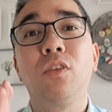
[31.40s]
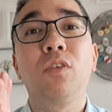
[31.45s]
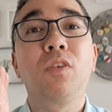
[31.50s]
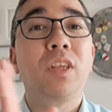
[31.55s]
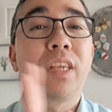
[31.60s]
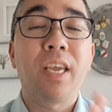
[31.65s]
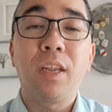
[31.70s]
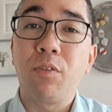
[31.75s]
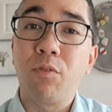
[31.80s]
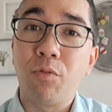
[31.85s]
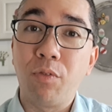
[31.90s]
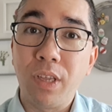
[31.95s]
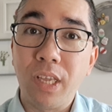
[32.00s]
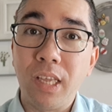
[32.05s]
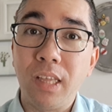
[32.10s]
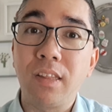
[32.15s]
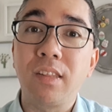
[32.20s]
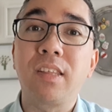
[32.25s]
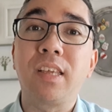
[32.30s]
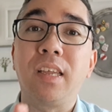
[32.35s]
can
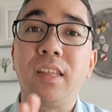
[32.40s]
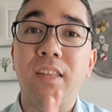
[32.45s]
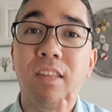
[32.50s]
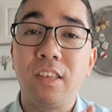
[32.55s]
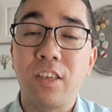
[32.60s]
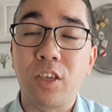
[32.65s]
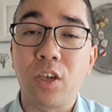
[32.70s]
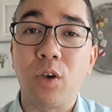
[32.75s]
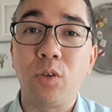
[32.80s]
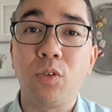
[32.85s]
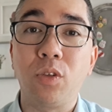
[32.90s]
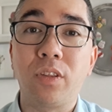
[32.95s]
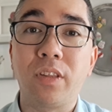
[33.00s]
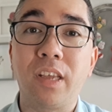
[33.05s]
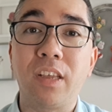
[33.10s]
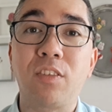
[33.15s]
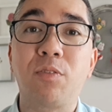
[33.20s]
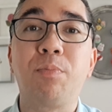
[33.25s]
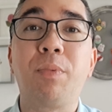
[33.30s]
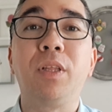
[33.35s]
read, can decode the
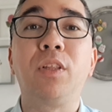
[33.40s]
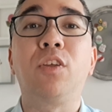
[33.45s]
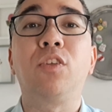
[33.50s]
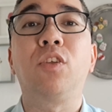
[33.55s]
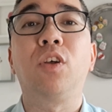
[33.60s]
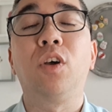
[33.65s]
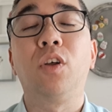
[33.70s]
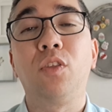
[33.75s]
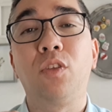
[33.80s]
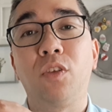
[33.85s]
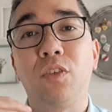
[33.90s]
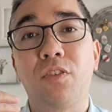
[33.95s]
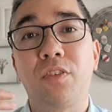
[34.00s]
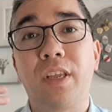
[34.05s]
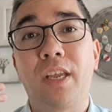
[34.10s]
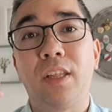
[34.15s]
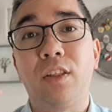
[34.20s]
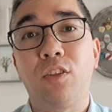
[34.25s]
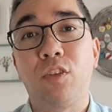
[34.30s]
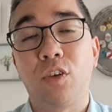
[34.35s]
text but not
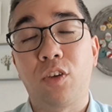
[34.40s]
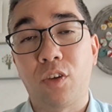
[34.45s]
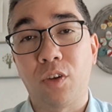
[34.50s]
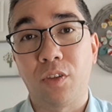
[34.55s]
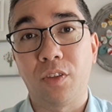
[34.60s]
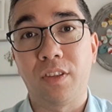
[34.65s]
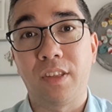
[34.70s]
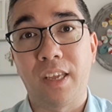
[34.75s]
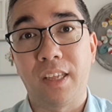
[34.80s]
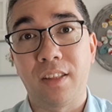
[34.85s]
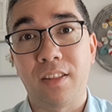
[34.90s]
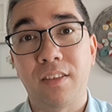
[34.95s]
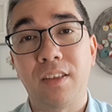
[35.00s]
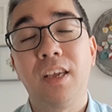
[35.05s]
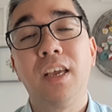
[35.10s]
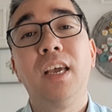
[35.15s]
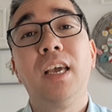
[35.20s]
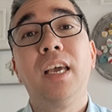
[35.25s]
understand the content.